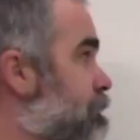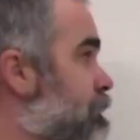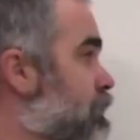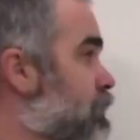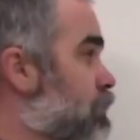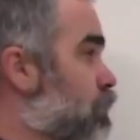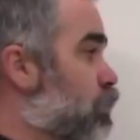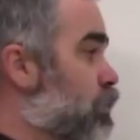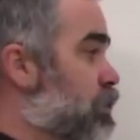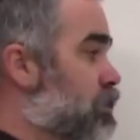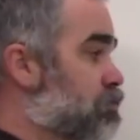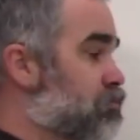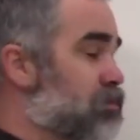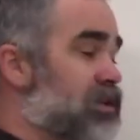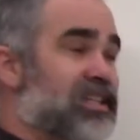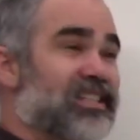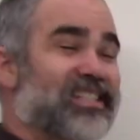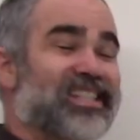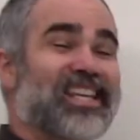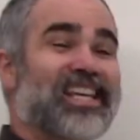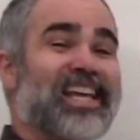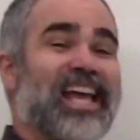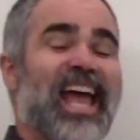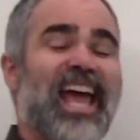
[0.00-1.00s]
which
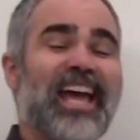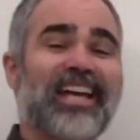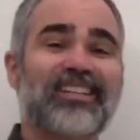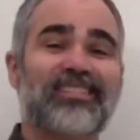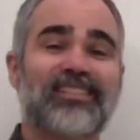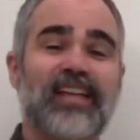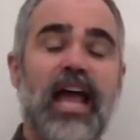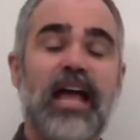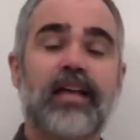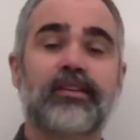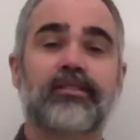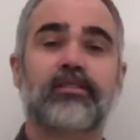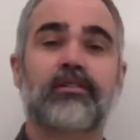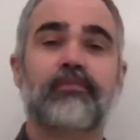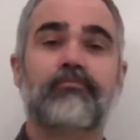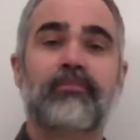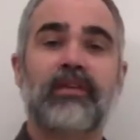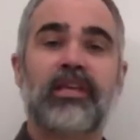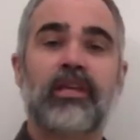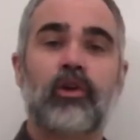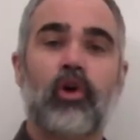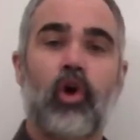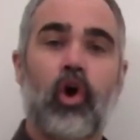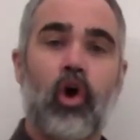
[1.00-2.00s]
means the X has to
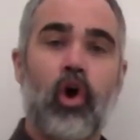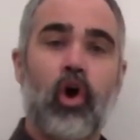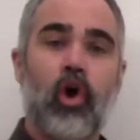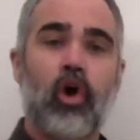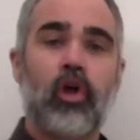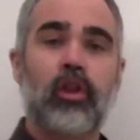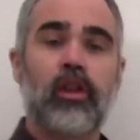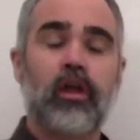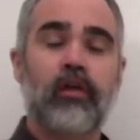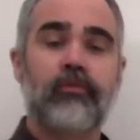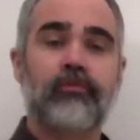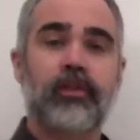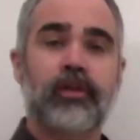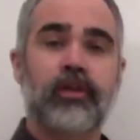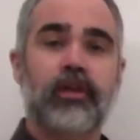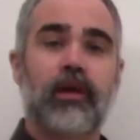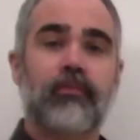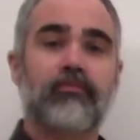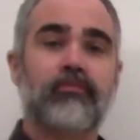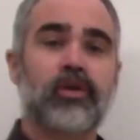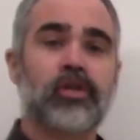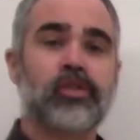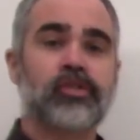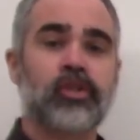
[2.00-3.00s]
be all of the
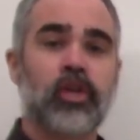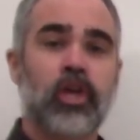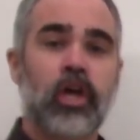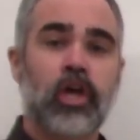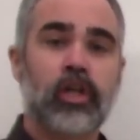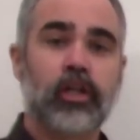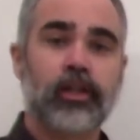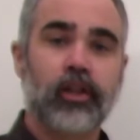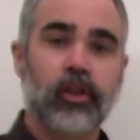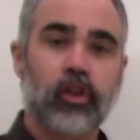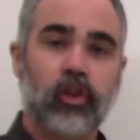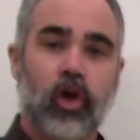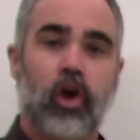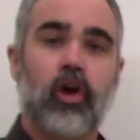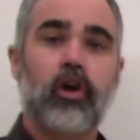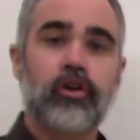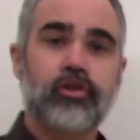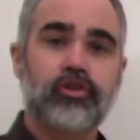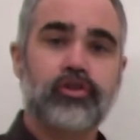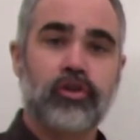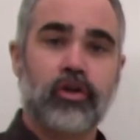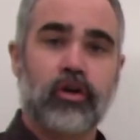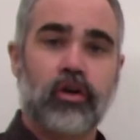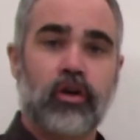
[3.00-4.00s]
numbers
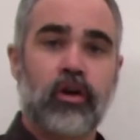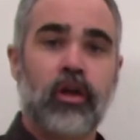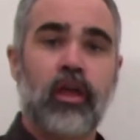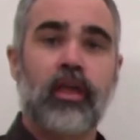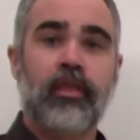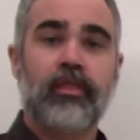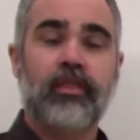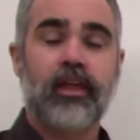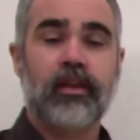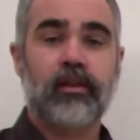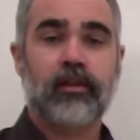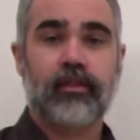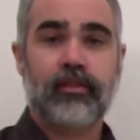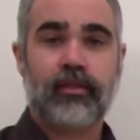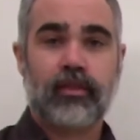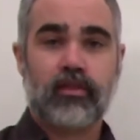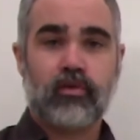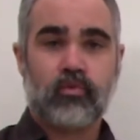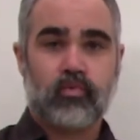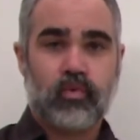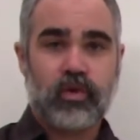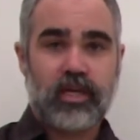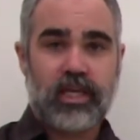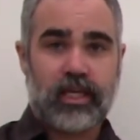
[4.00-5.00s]
larger than
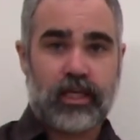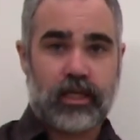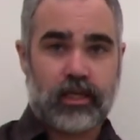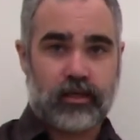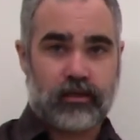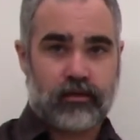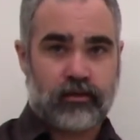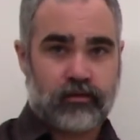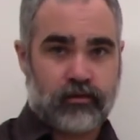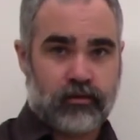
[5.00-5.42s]
3.